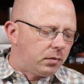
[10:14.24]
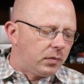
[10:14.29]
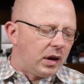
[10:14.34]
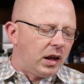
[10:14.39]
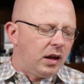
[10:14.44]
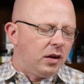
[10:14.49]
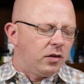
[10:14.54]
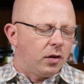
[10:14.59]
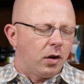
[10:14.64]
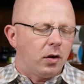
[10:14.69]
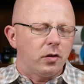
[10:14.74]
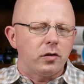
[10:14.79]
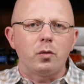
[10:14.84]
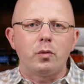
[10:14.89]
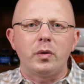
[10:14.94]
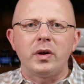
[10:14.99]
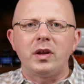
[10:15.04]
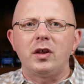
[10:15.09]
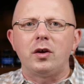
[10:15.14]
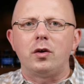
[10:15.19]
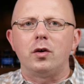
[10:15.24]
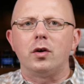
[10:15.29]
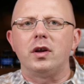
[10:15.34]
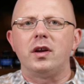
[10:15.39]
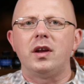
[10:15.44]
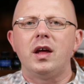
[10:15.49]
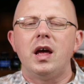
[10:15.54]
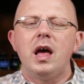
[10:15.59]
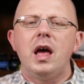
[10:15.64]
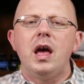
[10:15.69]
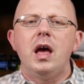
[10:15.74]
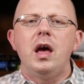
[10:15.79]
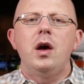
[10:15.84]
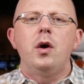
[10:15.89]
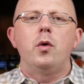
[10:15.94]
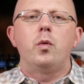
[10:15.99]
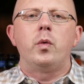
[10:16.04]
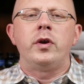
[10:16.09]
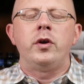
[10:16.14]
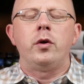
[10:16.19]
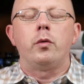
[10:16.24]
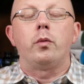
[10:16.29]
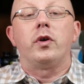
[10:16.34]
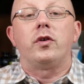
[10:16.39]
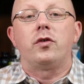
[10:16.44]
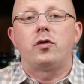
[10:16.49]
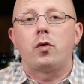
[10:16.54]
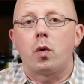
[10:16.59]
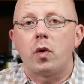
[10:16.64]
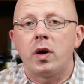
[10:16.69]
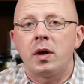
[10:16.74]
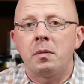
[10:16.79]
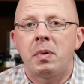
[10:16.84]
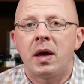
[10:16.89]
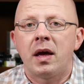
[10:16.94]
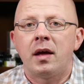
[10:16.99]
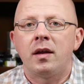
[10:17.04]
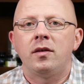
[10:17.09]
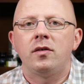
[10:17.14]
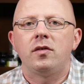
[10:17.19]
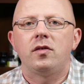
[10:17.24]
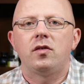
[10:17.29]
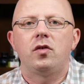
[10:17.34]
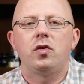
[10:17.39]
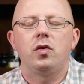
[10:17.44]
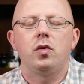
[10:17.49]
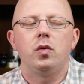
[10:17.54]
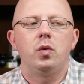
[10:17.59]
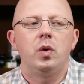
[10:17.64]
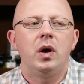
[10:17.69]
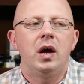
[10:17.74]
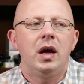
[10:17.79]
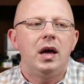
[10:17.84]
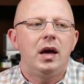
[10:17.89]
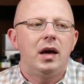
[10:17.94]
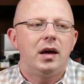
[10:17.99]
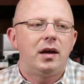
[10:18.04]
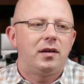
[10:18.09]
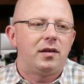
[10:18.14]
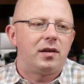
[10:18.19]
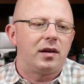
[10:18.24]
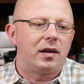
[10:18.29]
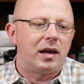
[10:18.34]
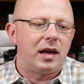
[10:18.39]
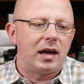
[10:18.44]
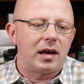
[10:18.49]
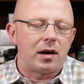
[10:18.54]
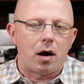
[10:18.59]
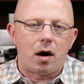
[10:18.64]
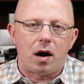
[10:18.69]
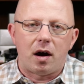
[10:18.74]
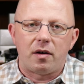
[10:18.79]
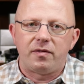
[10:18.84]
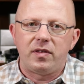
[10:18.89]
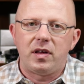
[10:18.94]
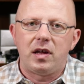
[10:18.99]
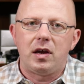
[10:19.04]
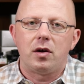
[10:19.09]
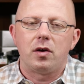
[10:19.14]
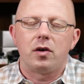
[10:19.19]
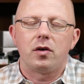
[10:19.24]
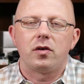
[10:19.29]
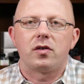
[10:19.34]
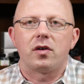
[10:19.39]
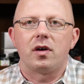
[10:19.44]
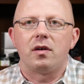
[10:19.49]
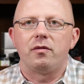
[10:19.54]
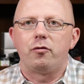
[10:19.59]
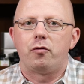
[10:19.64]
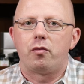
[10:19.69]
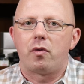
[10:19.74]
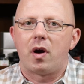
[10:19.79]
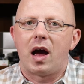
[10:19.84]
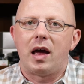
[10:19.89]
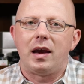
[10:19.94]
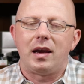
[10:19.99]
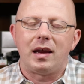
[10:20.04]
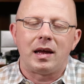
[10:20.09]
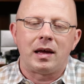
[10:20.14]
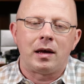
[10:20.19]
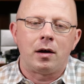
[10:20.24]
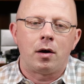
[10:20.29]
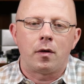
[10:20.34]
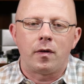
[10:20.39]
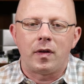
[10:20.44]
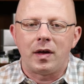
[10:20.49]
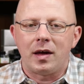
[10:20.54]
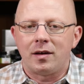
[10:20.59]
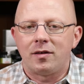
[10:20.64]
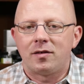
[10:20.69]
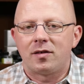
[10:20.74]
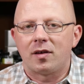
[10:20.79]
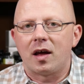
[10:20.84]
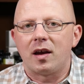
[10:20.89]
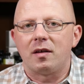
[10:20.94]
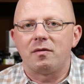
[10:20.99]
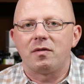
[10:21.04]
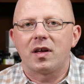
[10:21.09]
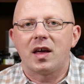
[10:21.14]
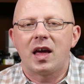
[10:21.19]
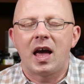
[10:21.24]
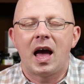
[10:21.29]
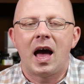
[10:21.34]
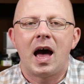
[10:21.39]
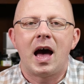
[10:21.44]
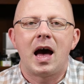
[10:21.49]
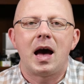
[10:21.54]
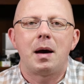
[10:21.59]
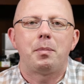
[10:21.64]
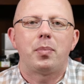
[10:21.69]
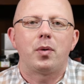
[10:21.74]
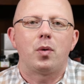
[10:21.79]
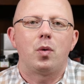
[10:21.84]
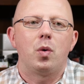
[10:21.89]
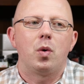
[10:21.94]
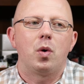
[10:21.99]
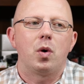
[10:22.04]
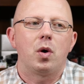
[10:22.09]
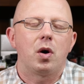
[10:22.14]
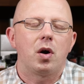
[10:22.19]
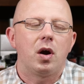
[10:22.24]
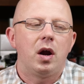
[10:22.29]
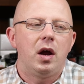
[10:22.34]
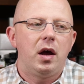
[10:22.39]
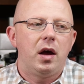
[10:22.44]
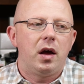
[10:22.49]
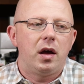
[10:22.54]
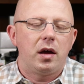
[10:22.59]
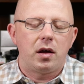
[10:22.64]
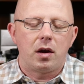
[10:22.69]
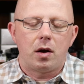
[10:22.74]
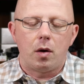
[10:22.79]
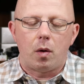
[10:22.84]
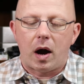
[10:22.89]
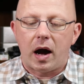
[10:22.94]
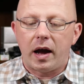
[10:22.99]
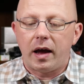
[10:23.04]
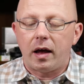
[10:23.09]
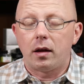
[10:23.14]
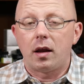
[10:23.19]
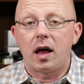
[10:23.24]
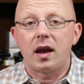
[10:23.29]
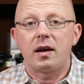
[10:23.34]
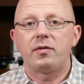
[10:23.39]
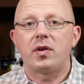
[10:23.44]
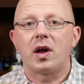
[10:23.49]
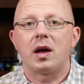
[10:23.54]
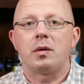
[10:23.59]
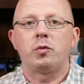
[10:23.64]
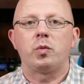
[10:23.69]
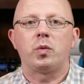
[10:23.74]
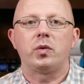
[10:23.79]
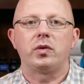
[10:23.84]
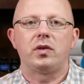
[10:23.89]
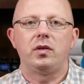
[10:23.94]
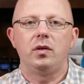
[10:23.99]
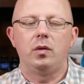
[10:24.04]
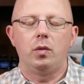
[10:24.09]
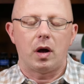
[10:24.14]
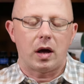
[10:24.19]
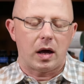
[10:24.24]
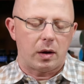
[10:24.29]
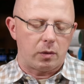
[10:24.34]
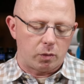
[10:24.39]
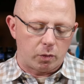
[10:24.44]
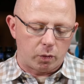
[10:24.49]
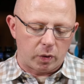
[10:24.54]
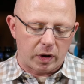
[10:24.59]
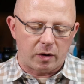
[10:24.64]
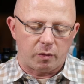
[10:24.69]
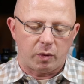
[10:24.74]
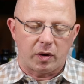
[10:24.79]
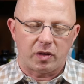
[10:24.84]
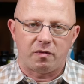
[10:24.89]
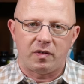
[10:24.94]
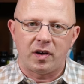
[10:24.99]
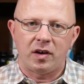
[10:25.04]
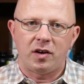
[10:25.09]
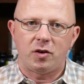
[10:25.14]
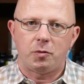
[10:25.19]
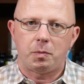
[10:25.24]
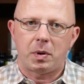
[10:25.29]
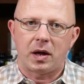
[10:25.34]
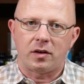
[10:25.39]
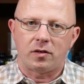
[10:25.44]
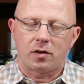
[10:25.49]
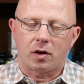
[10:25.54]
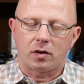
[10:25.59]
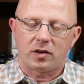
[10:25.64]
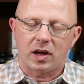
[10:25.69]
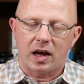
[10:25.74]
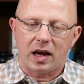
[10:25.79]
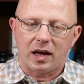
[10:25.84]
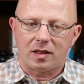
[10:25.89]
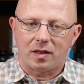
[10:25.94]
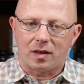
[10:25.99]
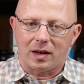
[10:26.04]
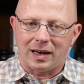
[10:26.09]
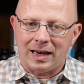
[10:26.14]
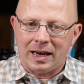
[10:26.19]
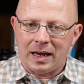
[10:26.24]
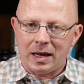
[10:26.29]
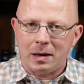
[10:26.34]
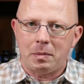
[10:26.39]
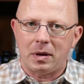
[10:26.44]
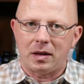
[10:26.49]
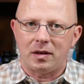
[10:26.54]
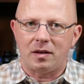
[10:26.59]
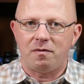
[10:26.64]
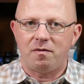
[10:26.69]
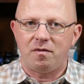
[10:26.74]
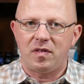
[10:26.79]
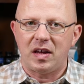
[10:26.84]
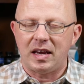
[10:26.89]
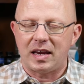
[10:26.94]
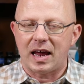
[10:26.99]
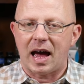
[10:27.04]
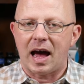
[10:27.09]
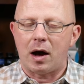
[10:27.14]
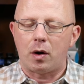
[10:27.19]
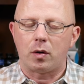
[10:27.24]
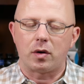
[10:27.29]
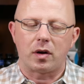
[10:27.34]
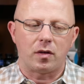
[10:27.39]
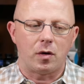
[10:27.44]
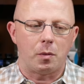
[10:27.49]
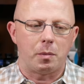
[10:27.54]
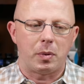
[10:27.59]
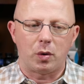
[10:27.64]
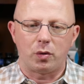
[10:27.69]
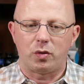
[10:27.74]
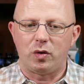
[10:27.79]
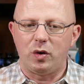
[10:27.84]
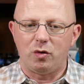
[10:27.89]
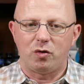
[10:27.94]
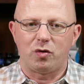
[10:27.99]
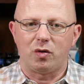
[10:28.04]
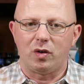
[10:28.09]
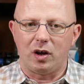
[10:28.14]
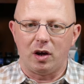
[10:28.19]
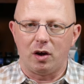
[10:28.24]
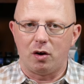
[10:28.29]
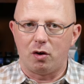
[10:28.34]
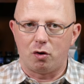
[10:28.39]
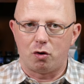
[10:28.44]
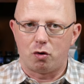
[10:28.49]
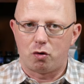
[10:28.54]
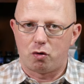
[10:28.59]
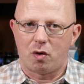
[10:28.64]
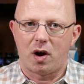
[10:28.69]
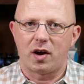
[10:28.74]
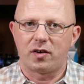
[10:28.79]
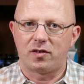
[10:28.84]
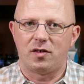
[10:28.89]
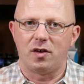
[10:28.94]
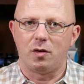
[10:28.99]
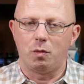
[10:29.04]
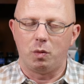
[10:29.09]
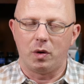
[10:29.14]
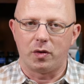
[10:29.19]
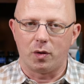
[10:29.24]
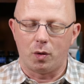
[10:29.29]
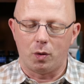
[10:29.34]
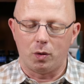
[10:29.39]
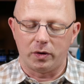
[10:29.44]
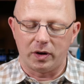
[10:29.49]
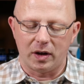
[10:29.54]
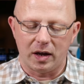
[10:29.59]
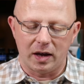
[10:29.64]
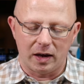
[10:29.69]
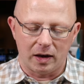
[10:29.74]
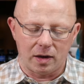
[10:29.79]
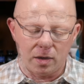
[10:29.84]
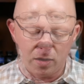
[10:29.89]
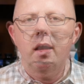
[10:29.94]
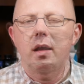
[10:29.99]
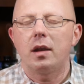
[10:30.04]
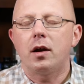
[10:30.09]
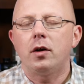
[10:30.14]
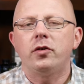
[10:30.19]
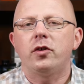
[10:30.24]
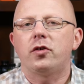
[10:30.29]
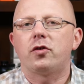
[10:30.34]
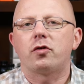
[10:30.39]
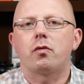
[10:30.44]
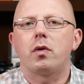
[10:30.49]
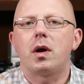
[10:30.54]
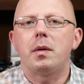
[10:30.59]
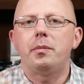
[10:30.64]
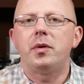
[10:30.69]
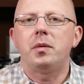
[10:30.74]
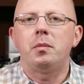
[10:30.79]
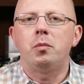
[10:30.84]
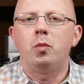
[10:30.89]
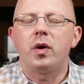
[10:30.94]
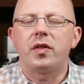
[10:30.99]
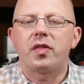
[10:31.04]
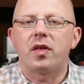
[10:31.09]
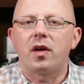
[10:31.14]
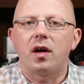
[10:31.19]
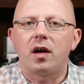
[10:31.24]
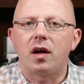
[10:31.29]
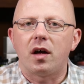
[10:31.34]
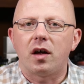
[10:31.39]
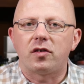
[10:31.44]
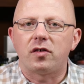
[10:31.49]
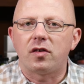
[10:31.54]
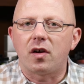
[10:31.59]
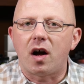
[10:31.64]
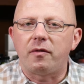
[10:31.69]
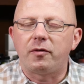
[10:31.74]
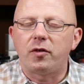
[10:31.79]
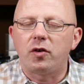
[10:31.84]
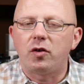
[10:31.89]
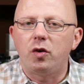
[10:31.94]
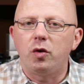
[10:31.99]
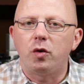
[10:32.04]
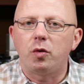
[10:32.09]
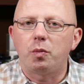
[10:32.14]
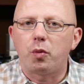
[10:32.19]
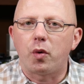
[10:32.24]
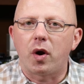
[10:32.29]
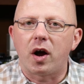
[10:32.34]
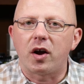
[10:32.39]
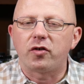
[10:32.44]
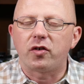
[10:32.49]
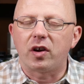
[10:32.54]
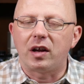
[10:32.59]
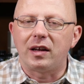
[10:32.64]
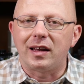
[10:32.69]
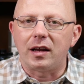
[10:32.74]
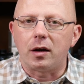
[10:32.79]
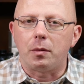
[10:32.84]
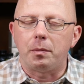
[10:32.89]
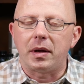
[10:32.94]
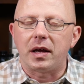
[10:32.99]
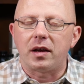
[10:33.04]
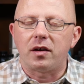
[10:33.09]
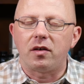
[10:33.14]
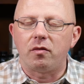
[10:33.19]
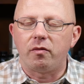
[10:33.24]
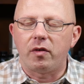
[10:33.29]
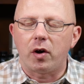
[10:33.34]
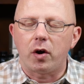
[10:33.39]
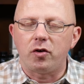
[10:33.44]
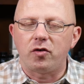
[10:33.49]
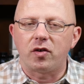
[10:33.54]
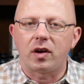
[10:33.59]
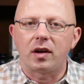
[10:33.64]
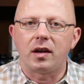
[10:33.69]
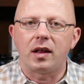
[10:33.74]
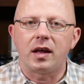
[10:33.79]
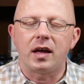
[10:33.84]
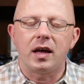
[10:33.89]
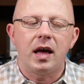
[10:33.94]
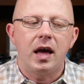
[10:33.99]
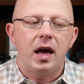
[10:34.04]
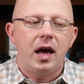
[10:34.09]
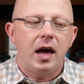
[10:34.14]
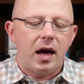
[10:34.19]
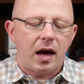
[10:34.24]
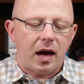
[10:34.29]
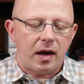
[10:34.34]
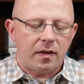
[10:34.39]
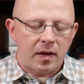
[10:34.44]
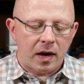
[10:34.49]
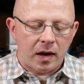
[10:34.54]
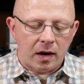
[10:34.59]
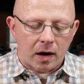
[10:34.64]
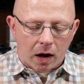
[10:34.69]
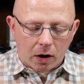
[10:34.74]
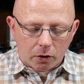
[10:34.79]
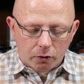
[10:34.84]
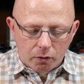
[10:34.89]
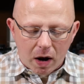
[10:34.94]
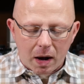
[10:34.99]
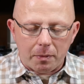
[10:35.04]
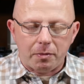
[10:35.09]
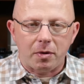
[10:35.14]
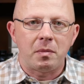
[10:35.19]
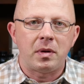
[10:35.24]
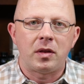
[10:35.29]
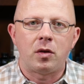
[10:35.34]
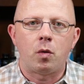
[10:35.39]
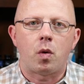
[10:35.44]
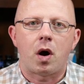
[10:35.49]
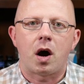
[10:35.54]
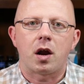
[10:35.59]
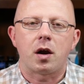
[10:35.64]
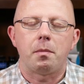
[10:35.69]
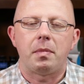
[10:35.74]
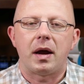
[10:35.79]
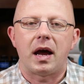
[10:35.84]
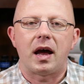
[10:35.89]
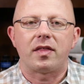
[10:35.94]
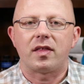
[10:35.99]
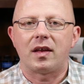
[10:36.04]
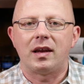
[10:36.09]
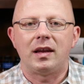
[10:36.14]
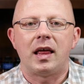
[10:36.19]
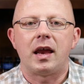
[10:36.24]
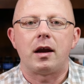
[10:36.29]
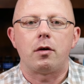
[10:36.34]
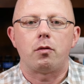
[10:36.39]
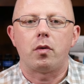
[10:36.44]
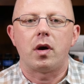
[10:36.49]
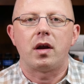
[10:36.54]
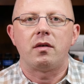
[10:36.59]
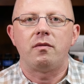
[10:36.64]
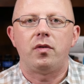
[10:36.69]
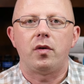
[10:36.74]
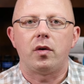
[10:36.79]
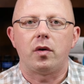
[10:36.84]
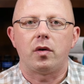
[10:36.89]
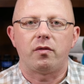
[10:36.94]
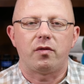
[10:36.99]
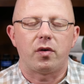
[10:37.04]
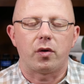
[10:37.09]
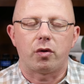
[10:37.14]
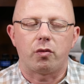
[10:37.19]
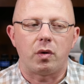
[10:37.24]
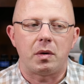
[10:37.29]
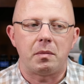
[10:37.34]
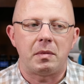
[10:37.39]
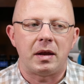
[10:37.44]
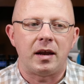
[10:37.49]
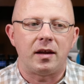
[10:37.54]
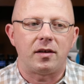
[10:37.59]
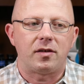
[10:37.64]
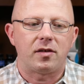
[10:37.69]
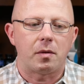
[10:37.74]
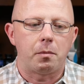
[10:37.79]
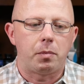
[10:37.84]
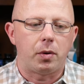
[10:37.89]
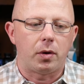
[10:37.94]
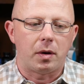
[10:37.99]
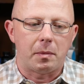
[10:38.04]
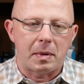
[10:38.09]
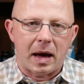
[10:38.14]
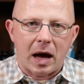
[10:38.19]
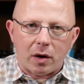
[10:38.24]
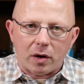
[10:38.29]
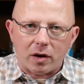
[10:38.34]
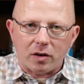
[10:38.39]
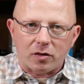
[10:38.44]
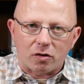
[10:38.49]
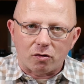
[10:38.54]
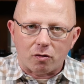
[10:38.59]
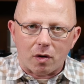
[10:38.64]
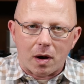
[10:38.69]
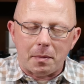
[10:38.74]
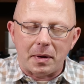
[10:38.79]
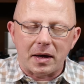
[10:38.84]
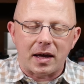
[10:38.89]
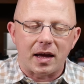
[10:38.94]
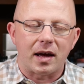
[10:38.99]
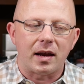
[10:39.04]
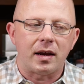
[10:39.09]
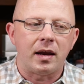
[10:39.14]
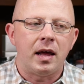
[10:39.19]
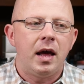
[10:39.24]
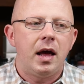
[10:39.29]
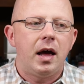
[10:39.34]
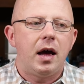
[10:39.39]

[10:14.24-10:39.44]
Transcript: It's also really good when you're restoring pens to to get off years of dried ink on the inside of the cap or you know, I a lot of times will uh, when with vintage pens, I'll take the nib and the feed out, and they're both usually crusted with old ink, and I'll just scrub them with a, a soft toothbrush a little bit, very gently, and then I'll drop them in the water bath and let it run for for three minutes, and pull them out and scrub again.